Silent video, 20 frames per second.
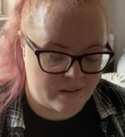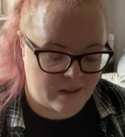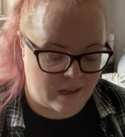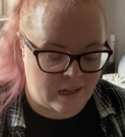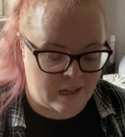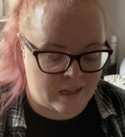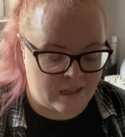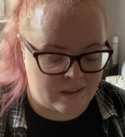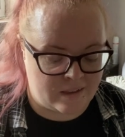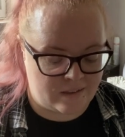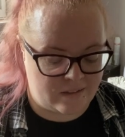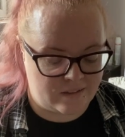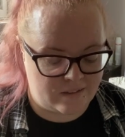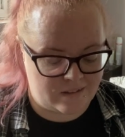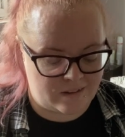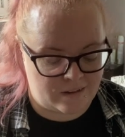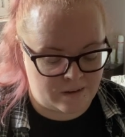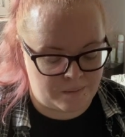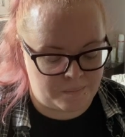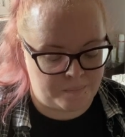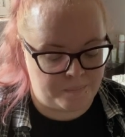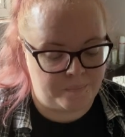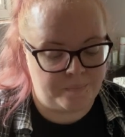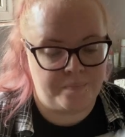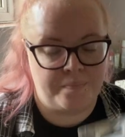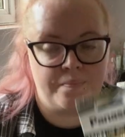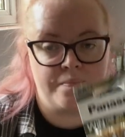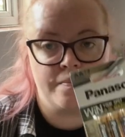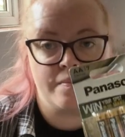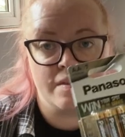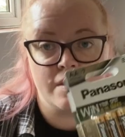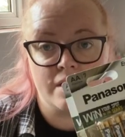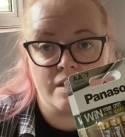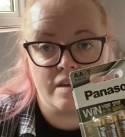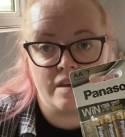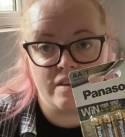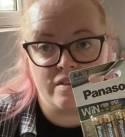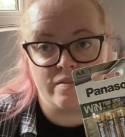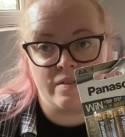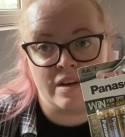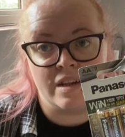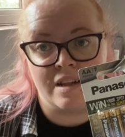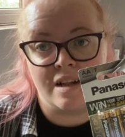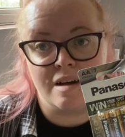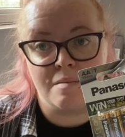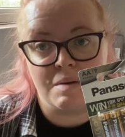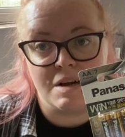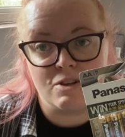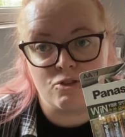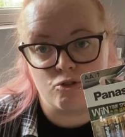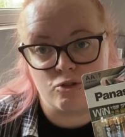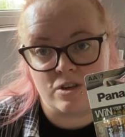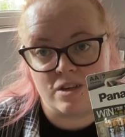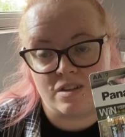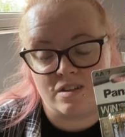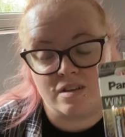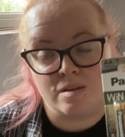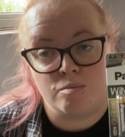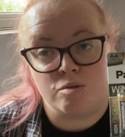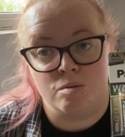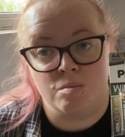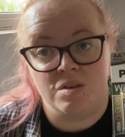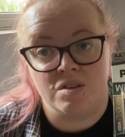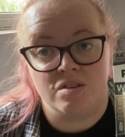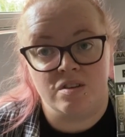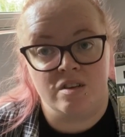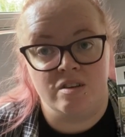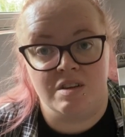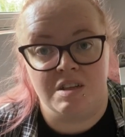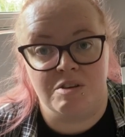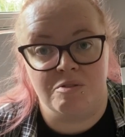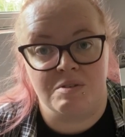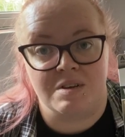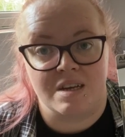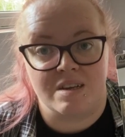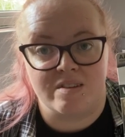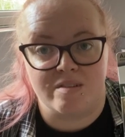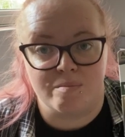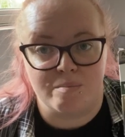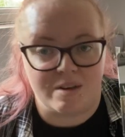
and it's running out of batteries. I promised Louis that we'd get some